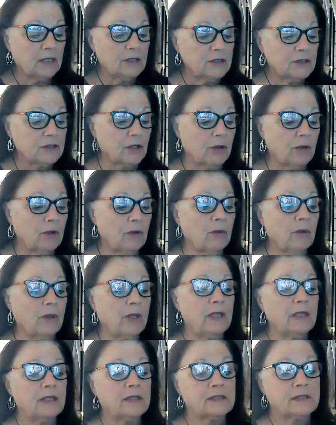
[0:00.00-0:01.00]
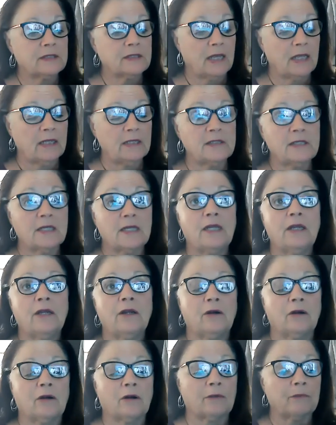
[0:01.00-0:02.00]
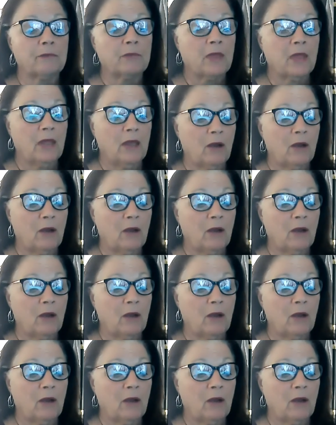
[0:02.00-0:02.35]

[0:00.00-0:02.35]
So it says here,